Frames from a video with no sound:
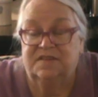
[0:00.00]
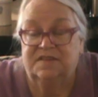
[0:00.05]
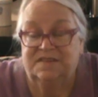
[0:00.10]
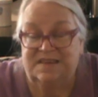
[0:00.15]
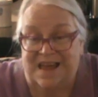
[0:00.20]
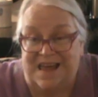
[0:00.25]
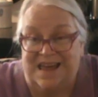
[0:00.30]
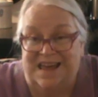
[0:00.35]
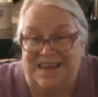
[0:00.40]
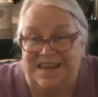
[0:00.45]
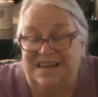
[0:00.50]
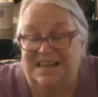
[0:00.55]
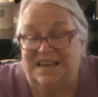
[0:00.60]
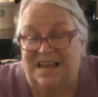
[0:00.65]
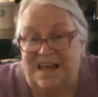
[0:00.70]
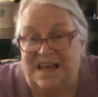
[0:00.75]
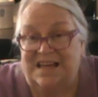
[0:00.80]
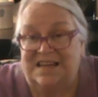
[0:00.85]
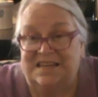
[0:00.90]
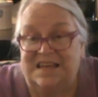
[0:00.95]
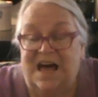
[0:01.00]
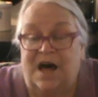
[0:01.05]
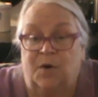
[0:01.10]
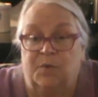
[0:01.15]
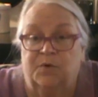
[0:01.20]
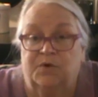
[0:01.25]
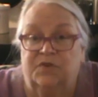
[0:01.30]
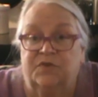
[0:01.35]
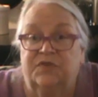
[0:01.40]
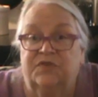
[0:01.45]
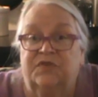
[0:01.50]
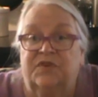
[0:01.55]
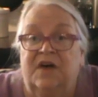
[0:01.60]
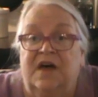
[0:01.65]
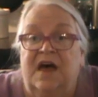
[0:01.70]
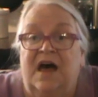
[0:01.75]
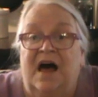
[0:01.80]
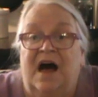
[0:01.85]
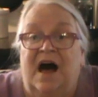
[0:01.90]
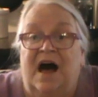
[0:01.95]
daylight hours,
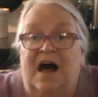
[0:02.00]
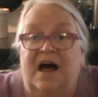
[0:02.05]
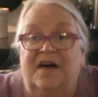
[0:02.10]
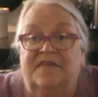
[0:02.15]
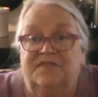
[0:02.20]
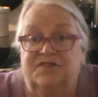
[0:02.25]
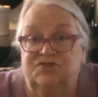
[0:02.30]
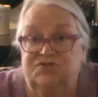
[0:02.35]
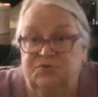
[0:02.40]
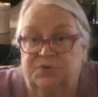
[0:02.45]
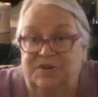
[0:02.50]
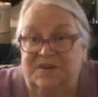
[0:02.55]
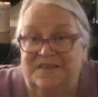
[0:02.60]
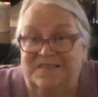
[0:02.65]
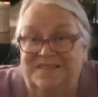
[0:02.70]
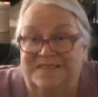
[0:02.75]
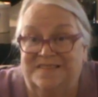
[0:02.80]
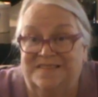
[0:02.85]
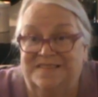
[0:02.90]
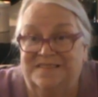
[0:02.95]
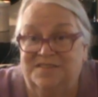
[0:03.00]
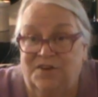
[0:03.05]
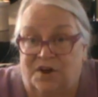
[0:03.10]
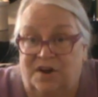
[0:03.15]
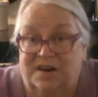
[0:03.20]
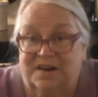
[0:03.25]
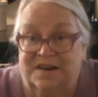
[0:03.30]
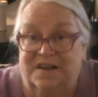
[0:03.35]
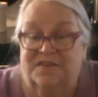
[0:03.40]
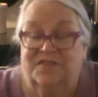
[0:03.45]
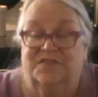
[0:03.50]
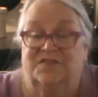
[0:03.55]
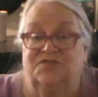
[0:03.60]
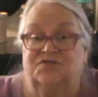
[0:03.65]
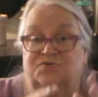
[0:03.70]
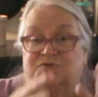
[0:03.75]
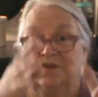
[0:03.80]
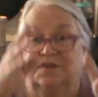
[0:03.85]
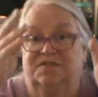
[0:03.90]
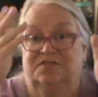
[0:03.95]
and the shortest
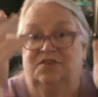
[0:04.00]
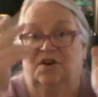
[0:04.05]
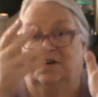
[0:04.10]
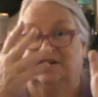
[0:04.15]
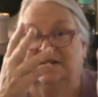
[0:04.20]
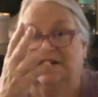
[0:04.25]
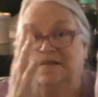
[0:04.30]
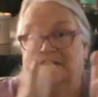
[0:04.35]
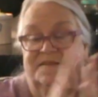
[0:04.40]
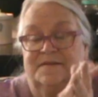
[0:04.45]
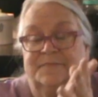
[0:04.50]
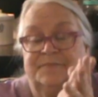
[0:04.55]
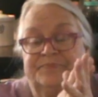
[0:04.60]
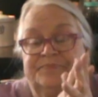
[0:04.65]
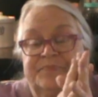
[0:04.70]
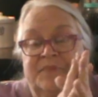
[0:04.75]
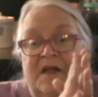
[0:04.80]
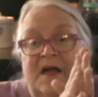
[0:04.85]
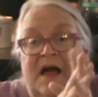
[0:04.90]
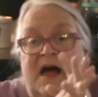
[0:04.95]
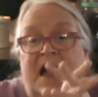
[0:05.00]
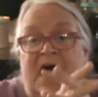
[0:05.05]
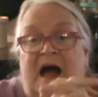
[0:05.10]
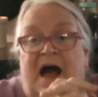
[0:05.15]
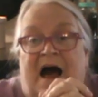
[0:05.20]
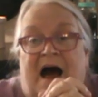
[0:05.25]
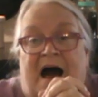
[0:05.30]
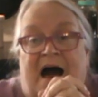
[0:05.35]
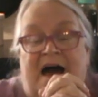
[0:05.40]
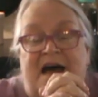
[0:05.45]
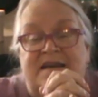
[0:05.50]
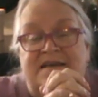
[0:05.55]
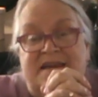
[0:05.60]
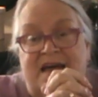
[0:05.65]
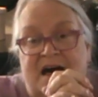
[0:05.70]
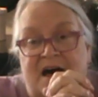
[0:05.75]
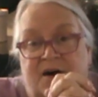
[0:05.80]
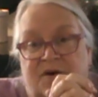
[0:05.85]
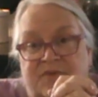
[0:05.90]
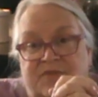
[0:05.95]
darkness. And
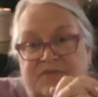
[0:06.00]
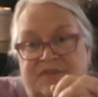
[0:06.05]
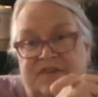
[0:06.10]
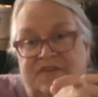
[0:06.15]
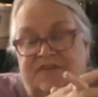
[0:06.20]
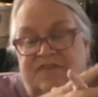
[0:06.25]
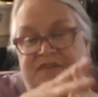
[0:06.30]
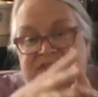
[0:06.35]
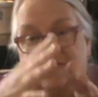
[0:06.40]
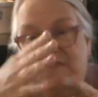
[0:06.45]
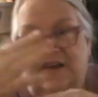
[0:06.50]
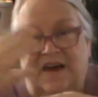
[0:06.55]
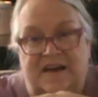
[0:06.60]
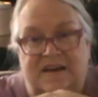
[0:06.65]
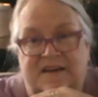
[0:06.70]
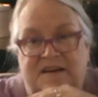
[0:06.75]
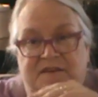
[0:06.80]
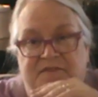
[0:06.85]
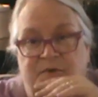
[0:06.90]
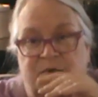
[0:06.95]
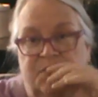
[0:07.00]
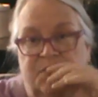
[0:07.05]
now, since the second, of